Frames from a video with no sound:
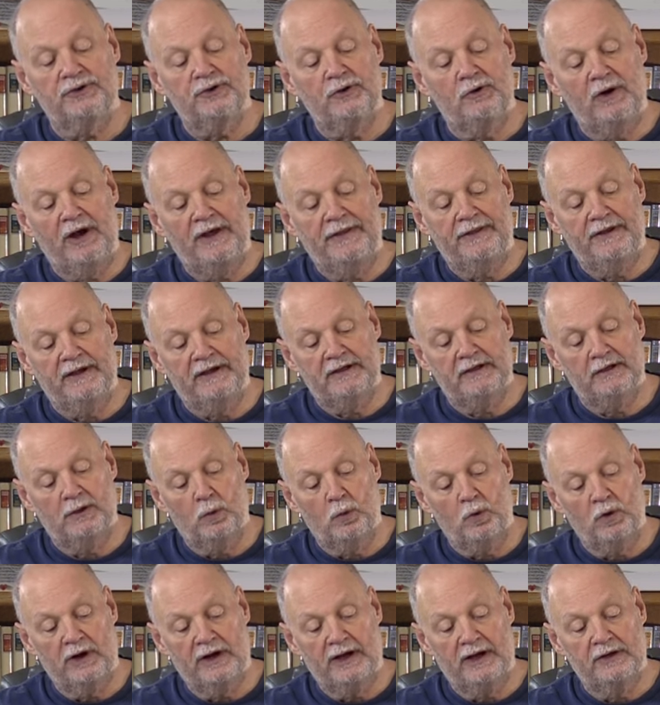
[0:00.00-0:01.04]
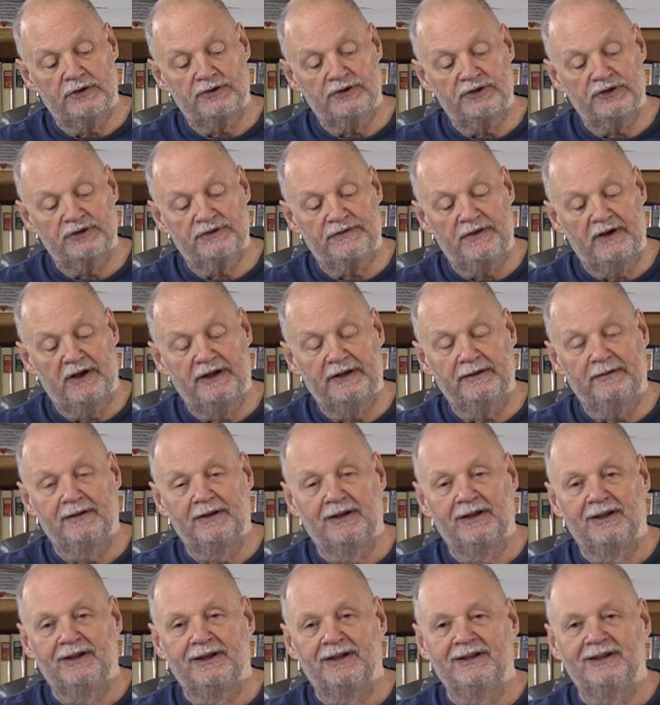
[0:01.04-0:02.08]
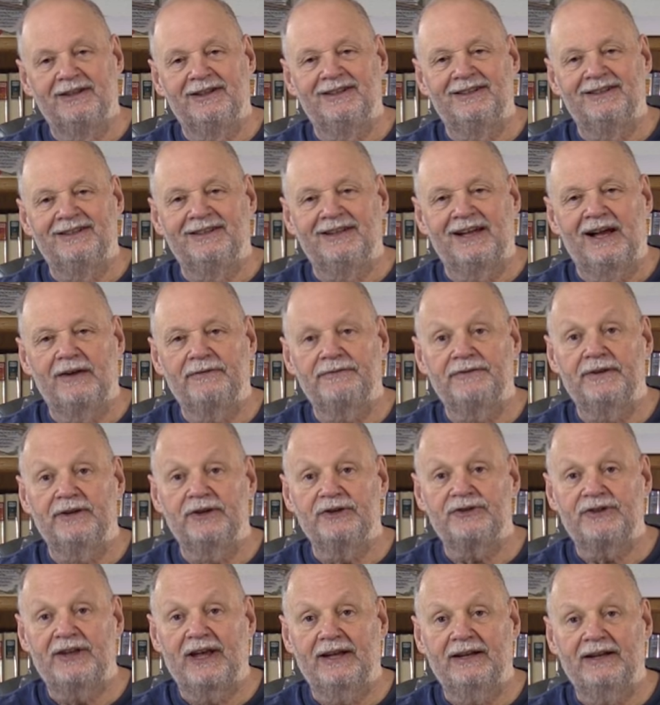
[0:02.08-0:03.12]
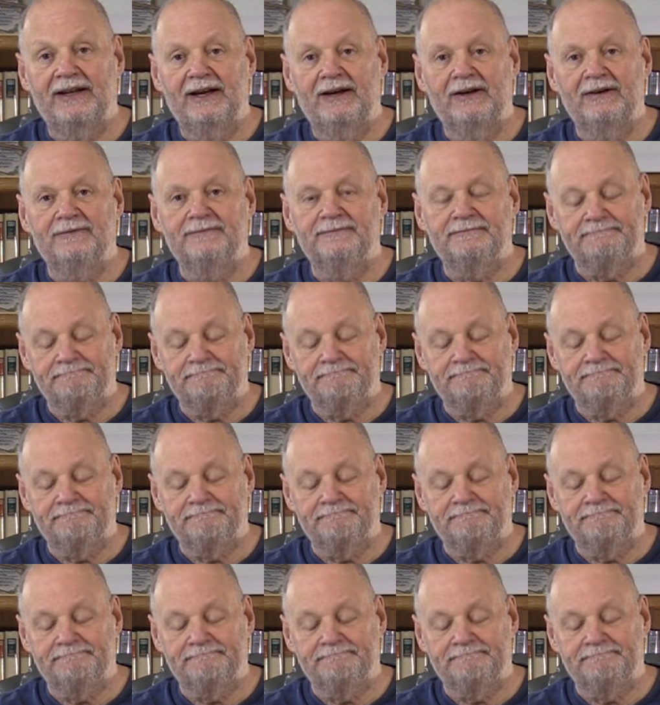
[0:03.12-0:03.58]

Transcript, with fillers: So I think it'll work out just fine. I'll finish that now.